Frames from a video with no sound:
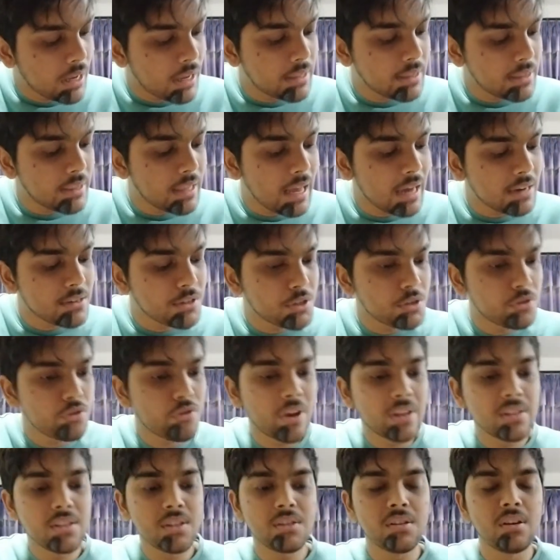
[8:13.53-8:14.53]
And that's your
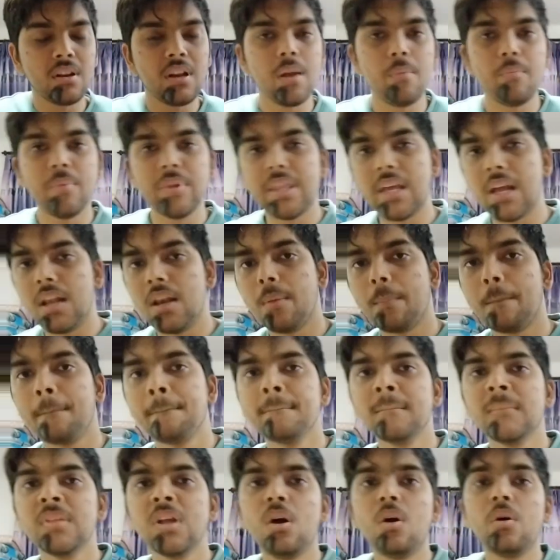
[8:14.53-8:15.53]
transitional epithelium.
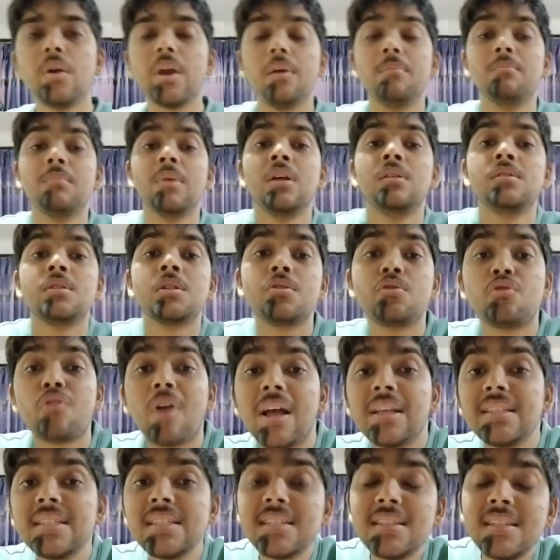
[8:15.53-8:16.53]
Okay, so
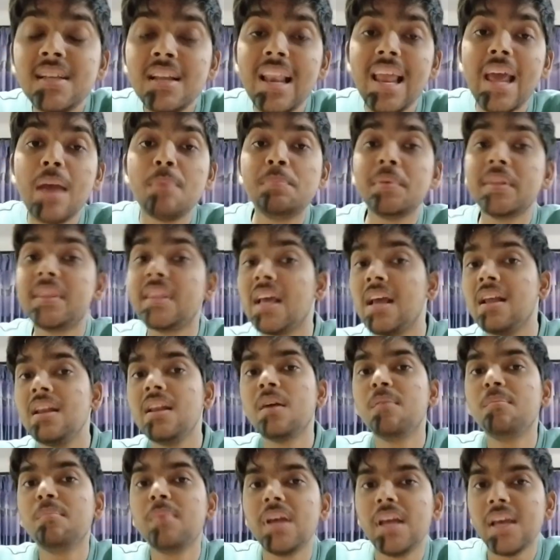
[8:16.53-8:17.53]
transitional
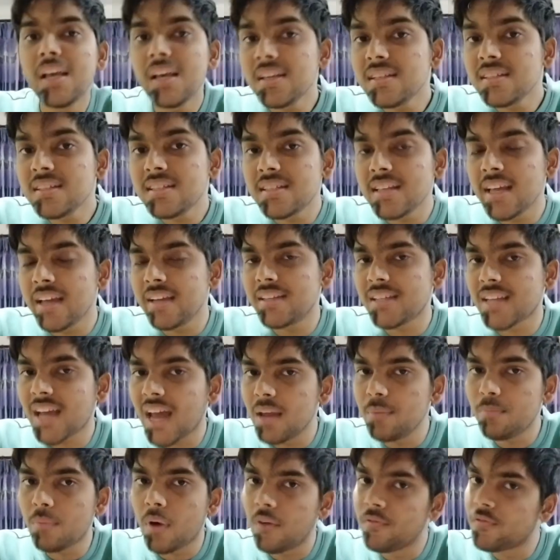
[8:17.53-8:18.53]
epithelium is a
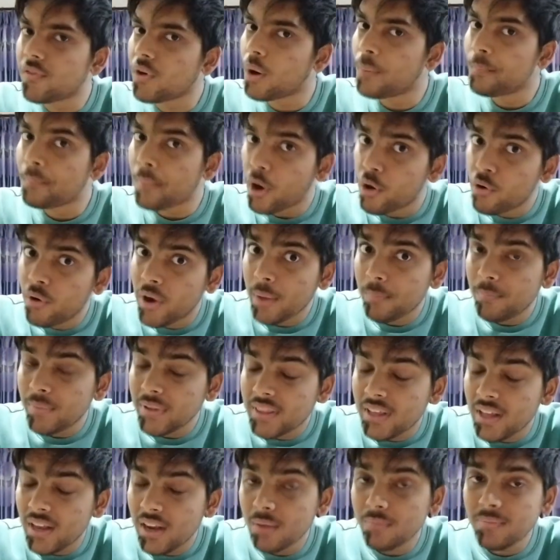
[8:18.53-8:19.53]
type of compound
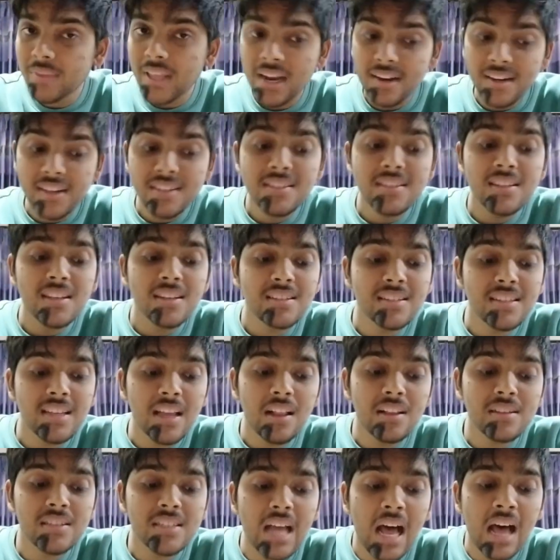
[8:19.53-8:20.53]
epithelium, that is, the
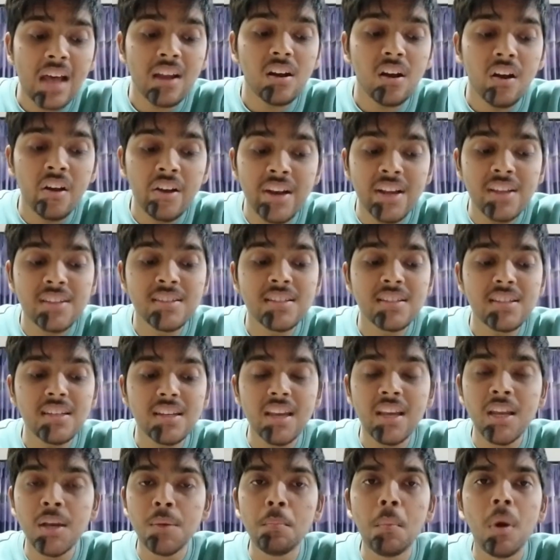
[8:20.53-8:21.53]
cells are arranged
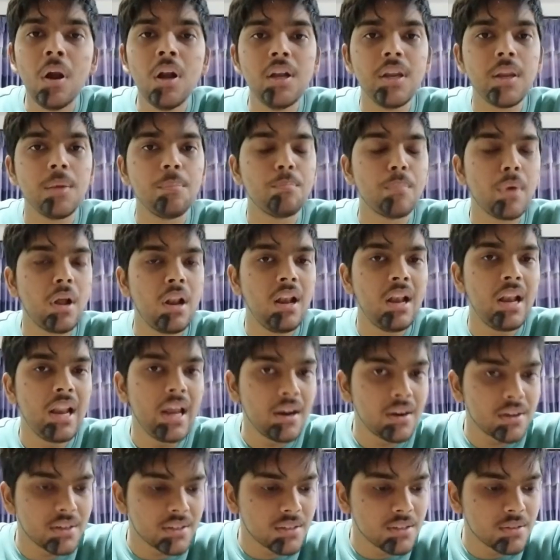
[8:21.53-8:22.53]
in multiple
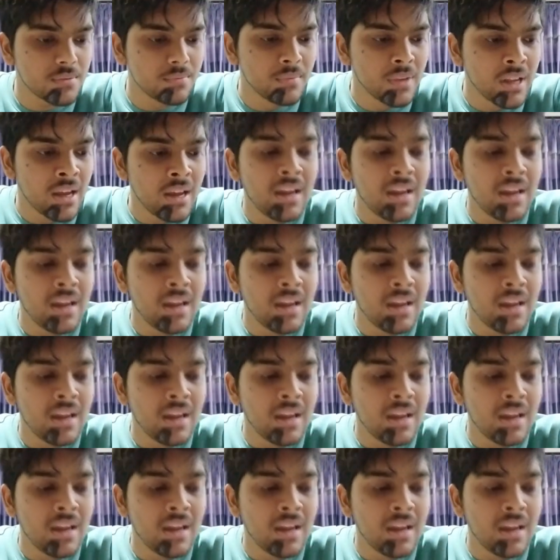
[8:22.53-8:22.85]
layers.